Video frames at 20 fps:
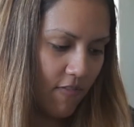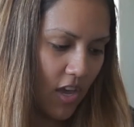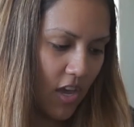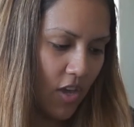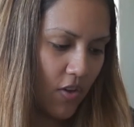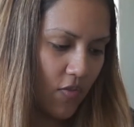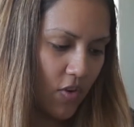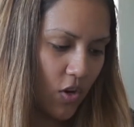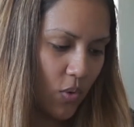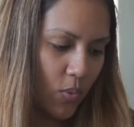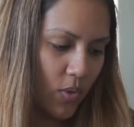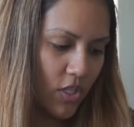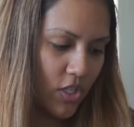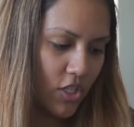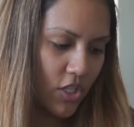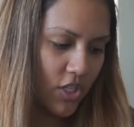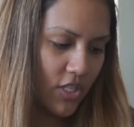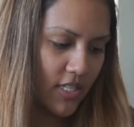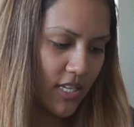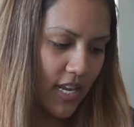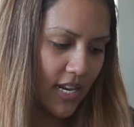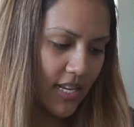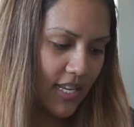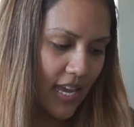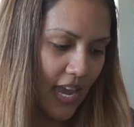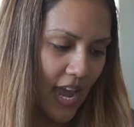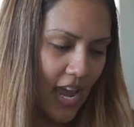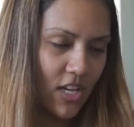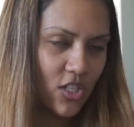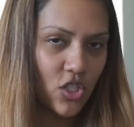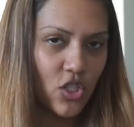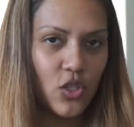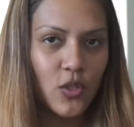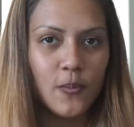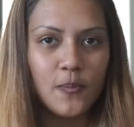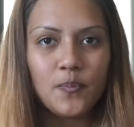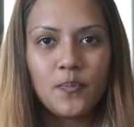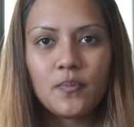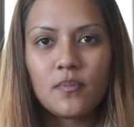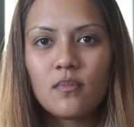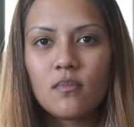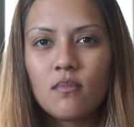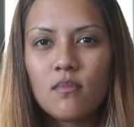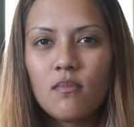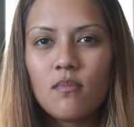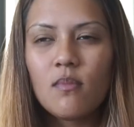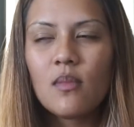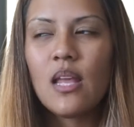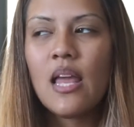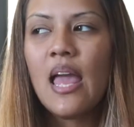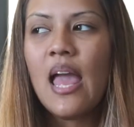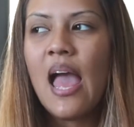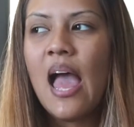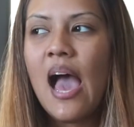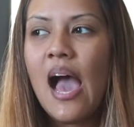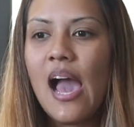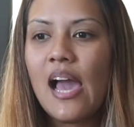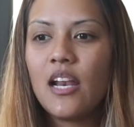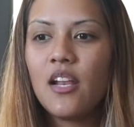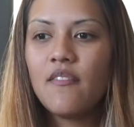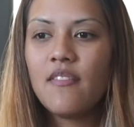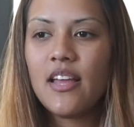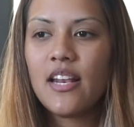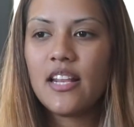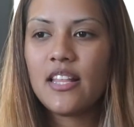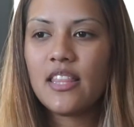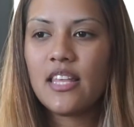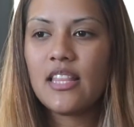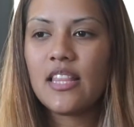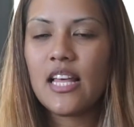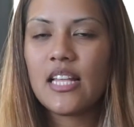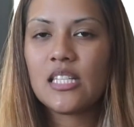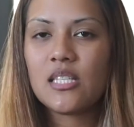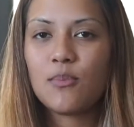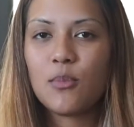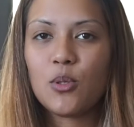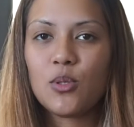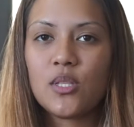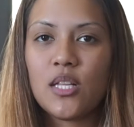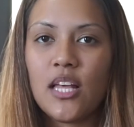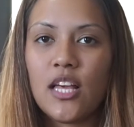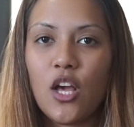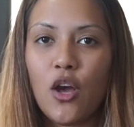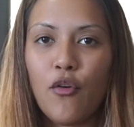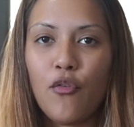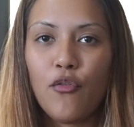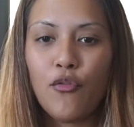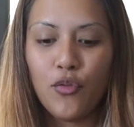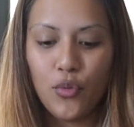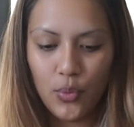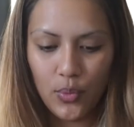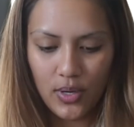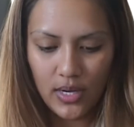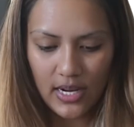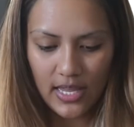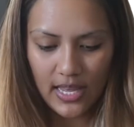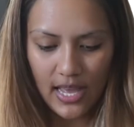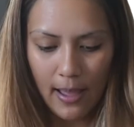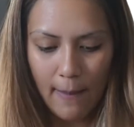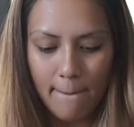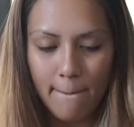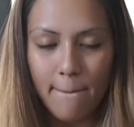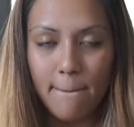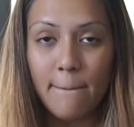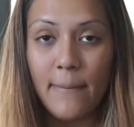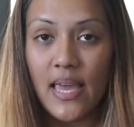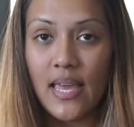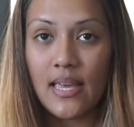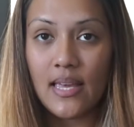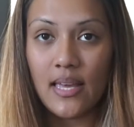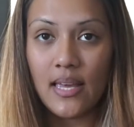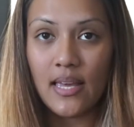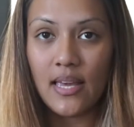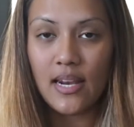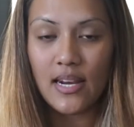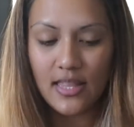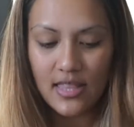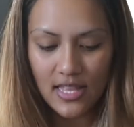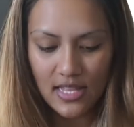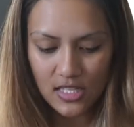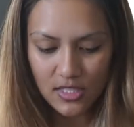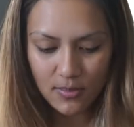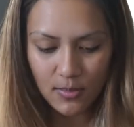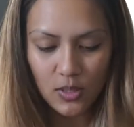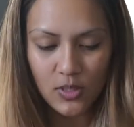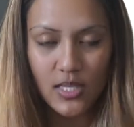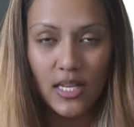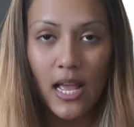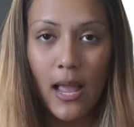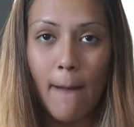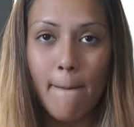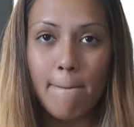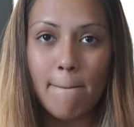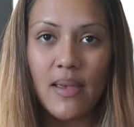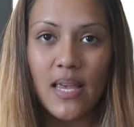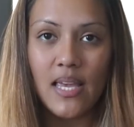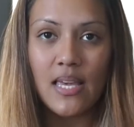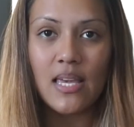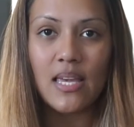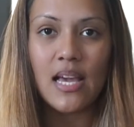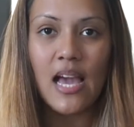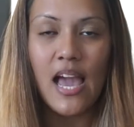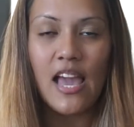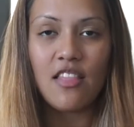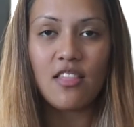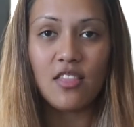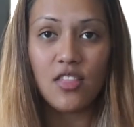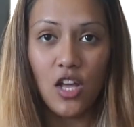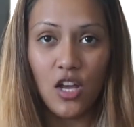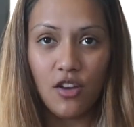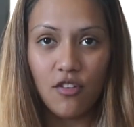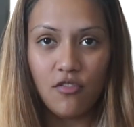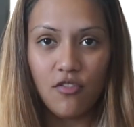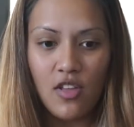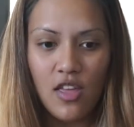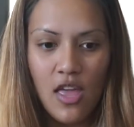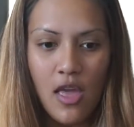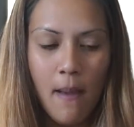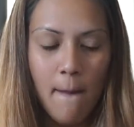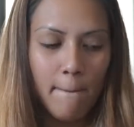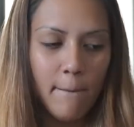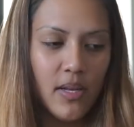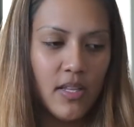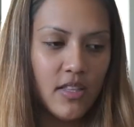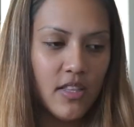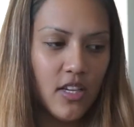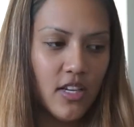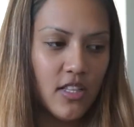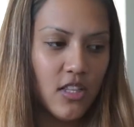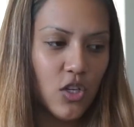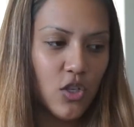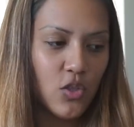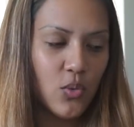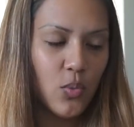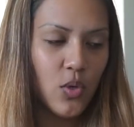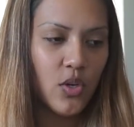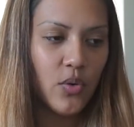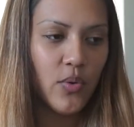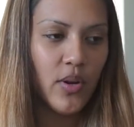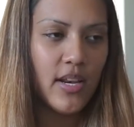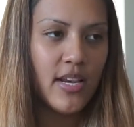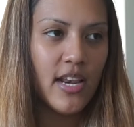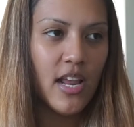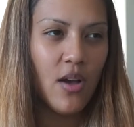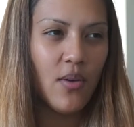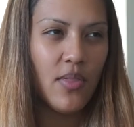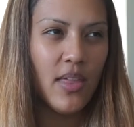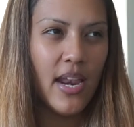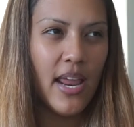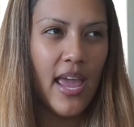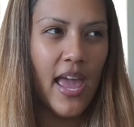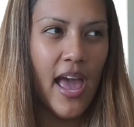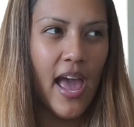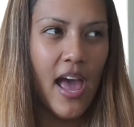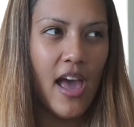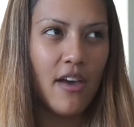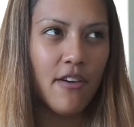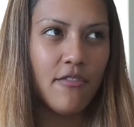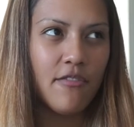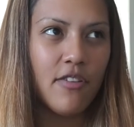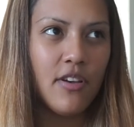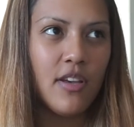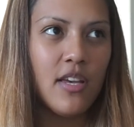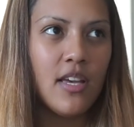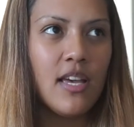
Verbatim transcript: Favorite winter scent candle I love anything that smells like food, like I'm baking. Anything that smells like I'm baking, I love. But like there's one right now that I have.